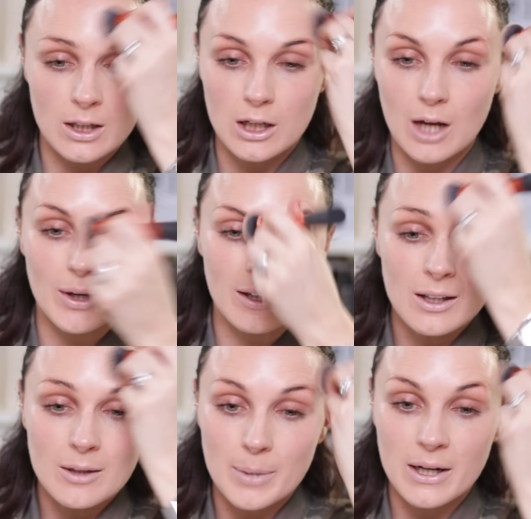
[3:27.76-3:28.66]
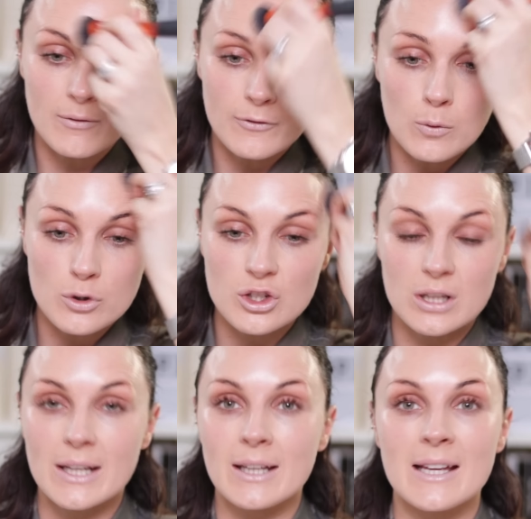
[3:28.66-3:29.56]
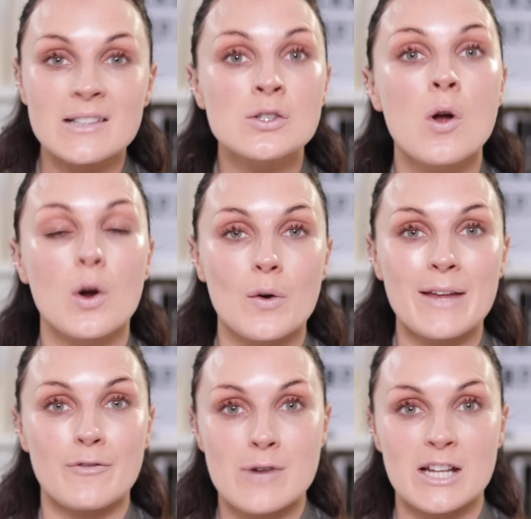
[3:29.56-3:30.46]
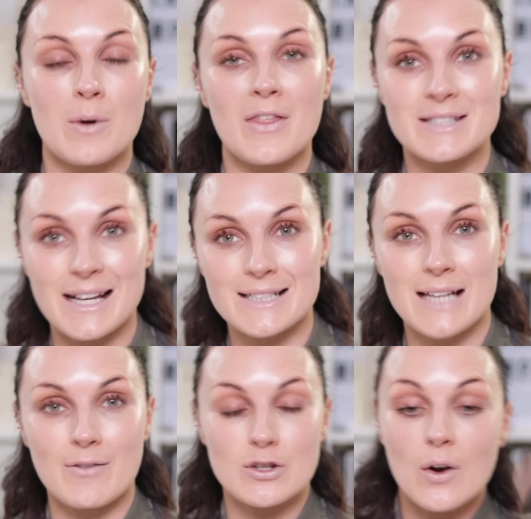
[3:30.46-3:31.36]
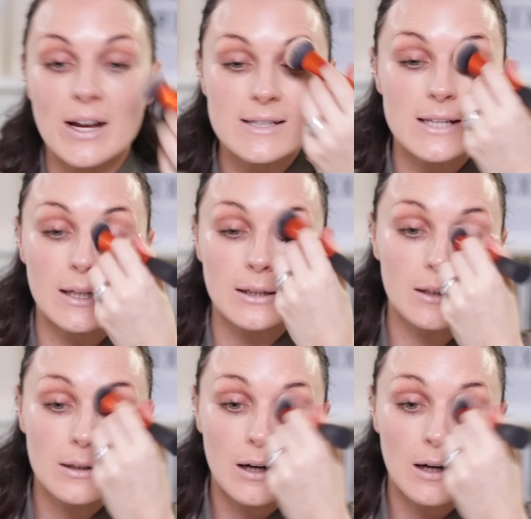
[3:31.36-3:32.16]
and glowing, but unfortunately, it's not great for anyone that doesn't have a dry skin.